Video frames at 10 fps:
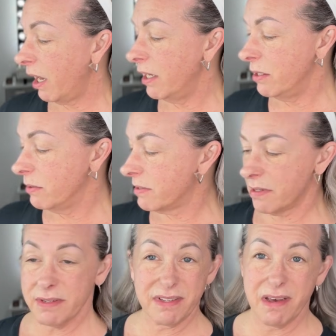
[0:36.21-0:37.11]
I
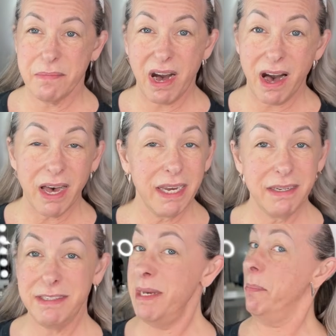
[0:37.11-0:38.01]
used some eye
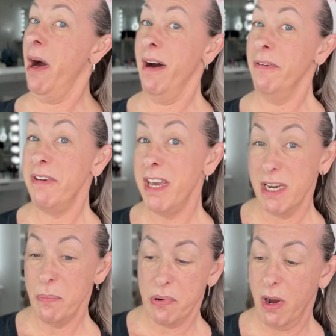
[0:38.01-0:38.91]

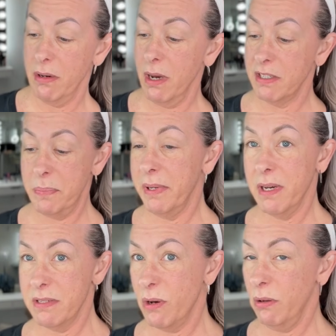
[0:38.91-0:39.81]
depuffing products
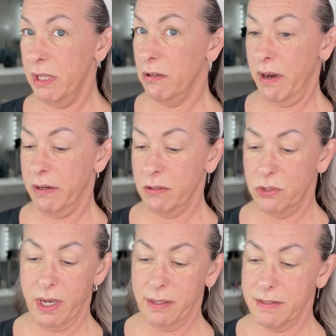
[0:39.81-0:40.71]
because holy cracker
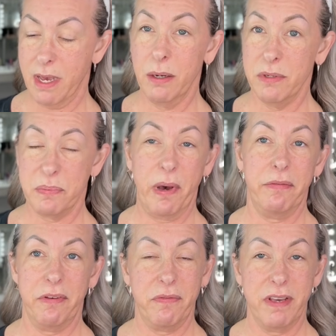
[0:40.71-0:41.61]
jacks, I was
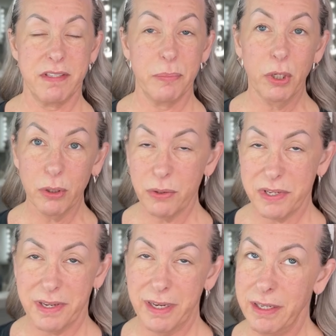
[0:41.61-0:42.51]
puffy face Magoo
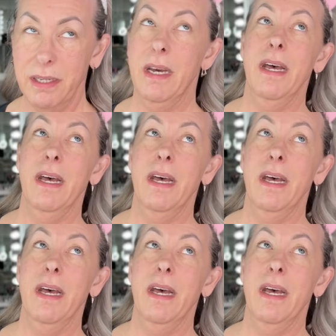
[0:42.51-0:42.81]
today.